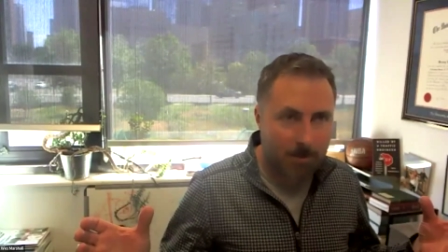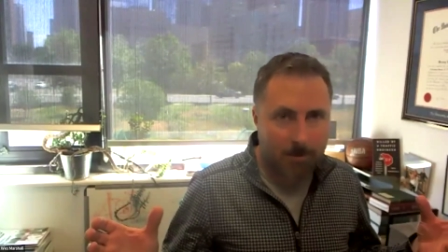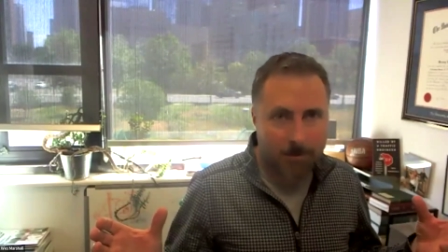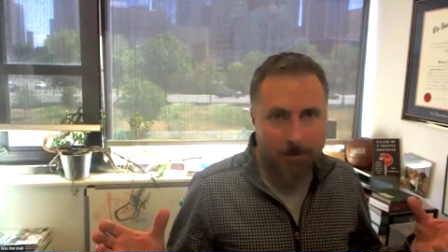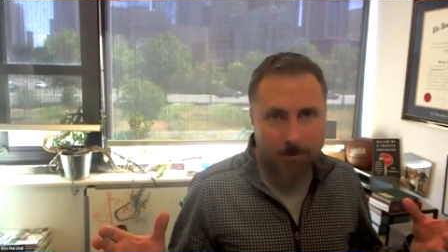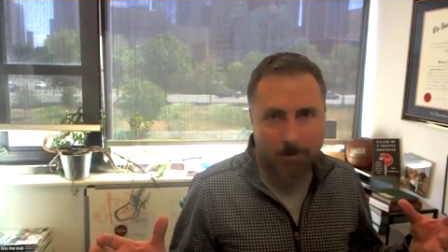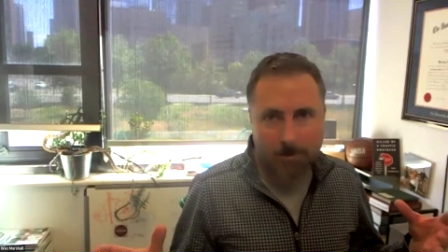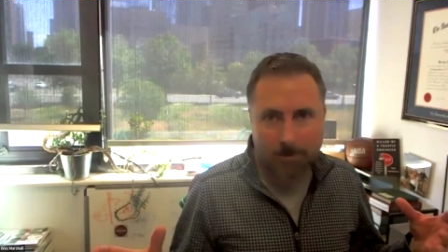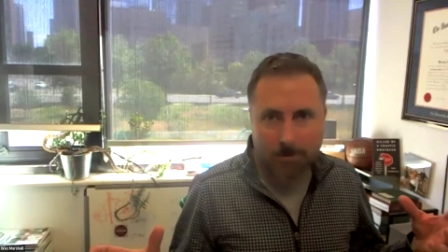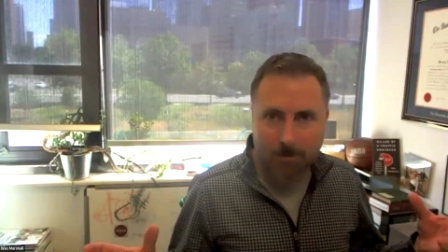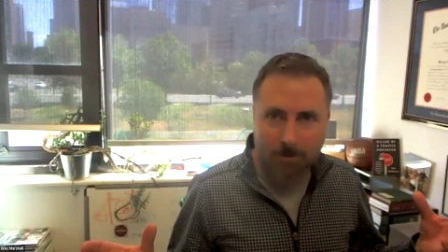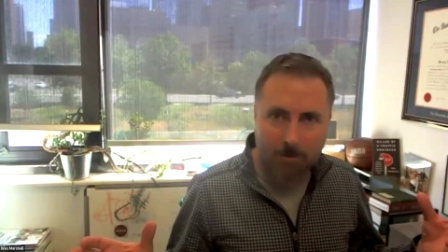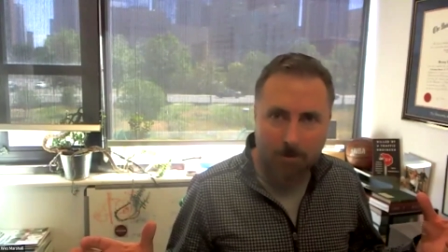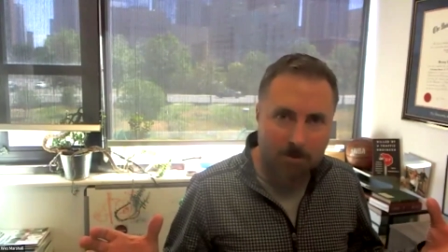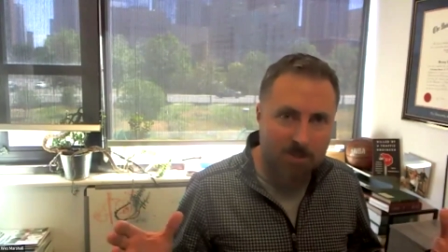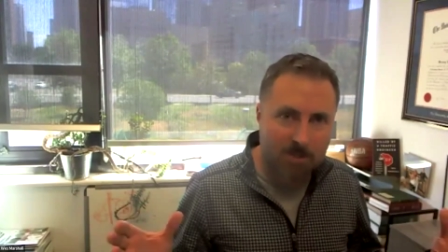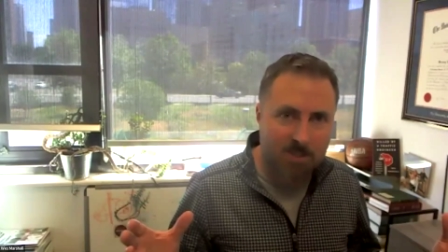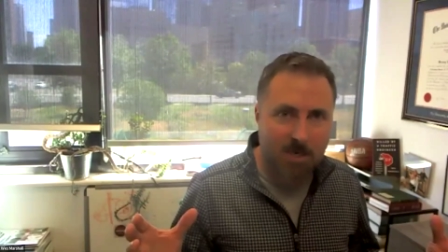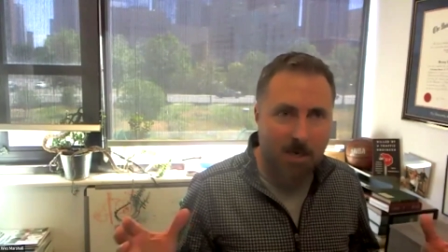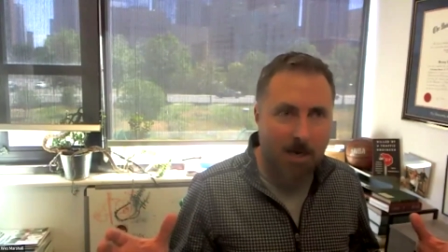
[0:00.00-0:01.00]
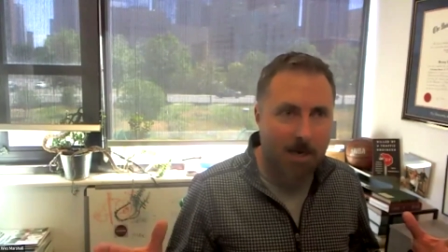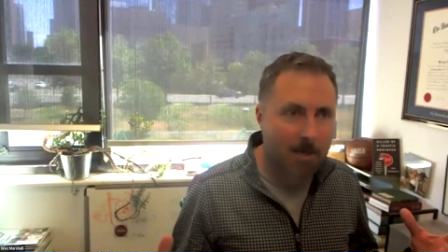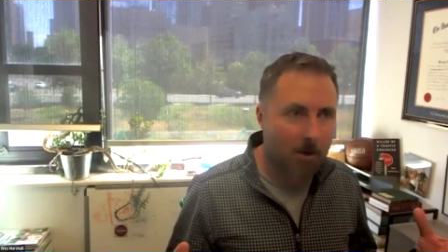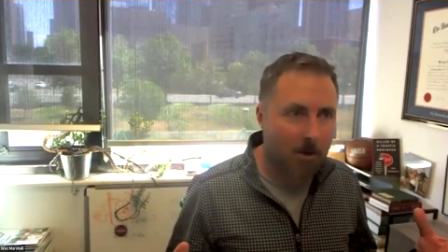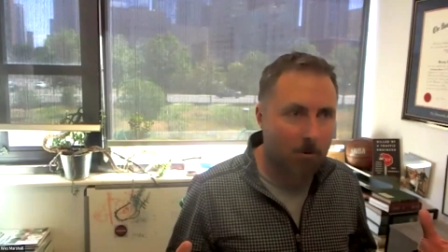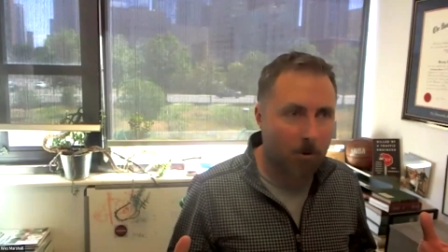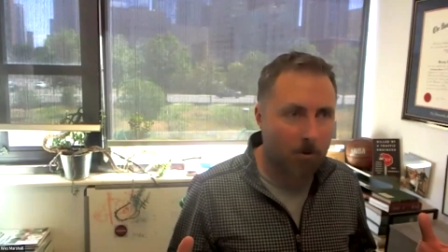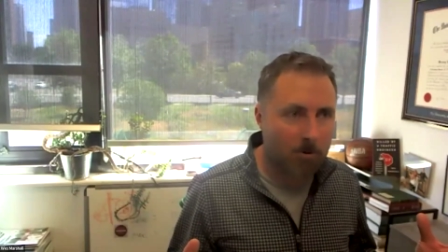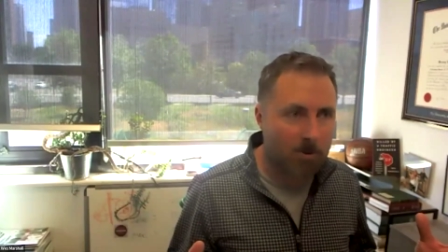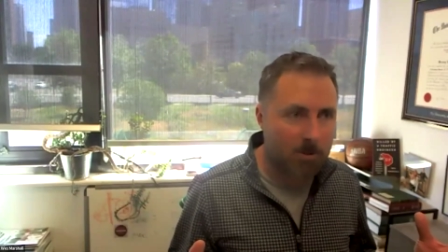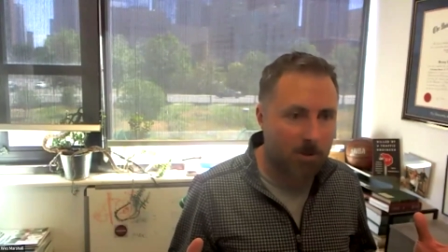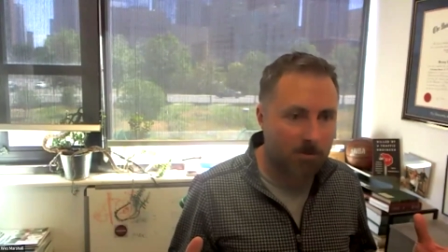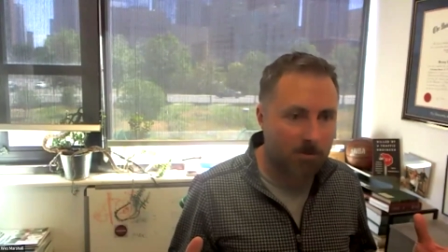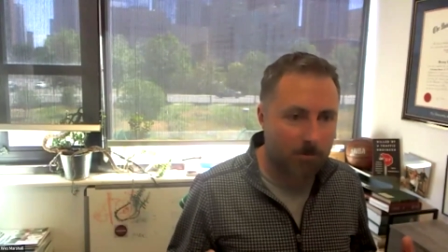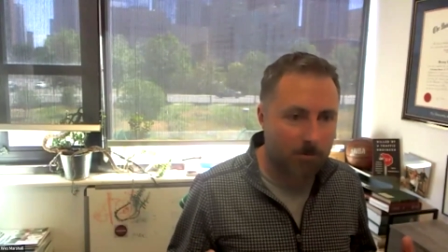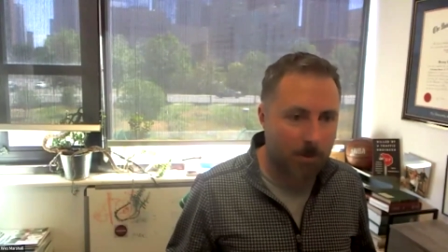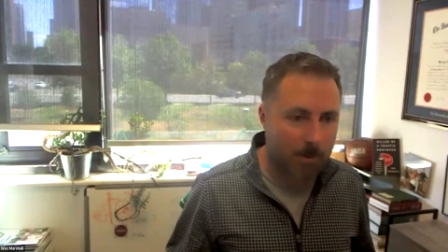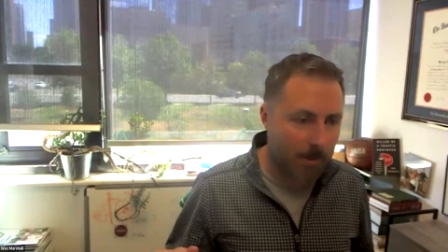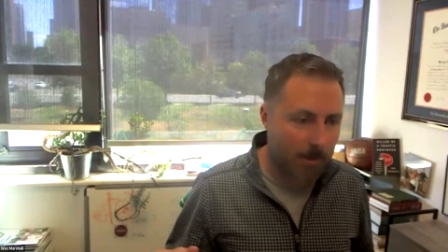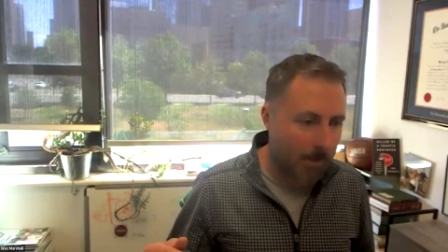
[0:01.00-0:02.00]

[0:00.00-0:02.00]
look to design our roads differently.